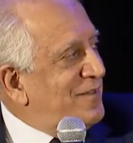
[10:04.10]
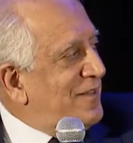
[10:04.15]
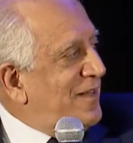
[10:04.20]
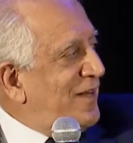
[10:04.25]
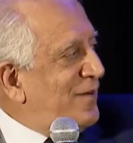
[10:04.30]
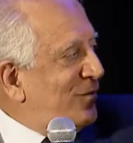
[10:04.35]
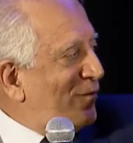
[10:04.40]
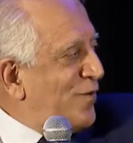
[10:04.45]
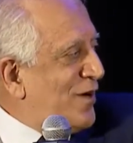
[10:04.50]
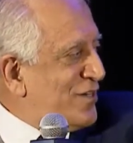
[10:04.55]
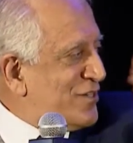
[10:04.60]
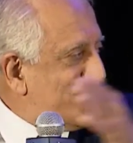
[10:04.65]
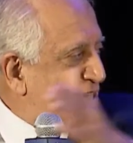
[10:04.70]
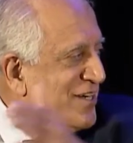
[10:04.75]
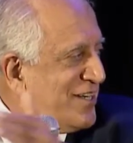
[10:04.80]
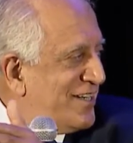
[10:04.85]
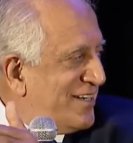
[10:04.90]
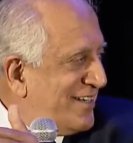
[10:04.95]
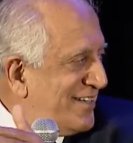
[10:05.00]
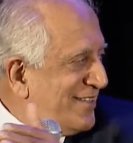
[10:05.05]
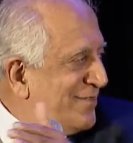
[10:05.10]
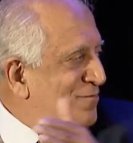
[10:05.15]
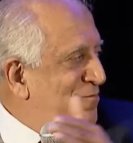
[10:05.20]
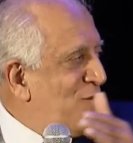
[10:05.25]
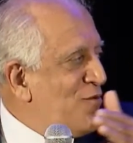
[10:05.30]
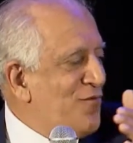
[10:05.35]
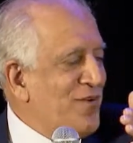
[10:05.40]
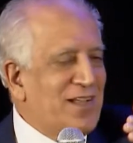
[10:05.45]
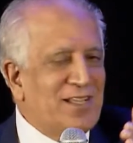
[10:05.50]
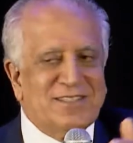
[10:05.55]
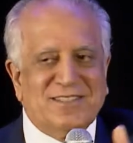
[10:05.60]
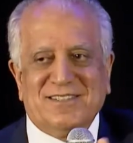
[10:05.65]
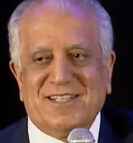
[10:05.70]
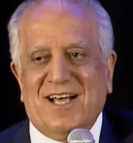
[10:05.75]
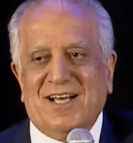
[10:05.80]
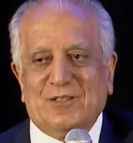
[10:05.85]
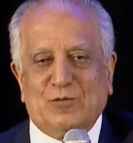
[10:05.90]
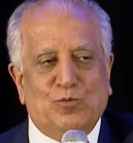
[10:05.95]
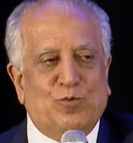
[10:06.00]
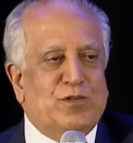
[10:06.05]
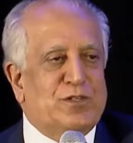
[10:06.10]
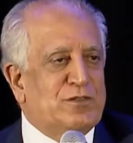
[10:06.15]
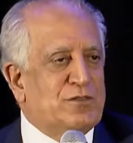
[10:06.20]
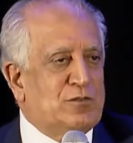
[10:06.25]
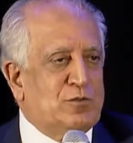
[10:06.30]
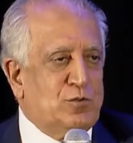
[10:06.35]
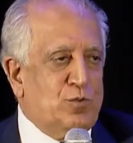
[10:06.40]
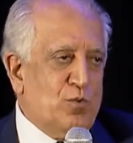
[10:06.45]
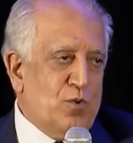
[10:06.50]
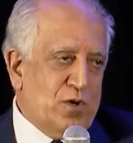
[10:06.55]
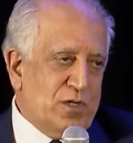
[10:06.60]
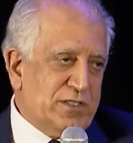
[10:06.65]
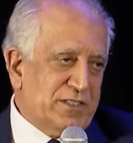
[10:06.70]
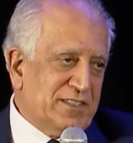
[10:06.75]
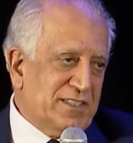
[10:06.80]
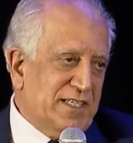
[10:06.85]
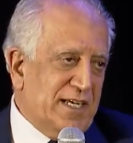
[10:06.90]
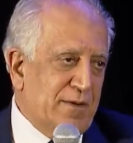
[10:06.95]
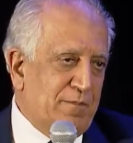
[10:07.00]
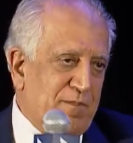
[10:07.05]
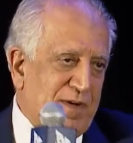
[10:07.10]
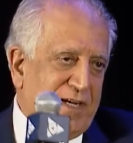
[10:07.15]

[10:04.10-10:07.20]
Russia moving southwards towards them.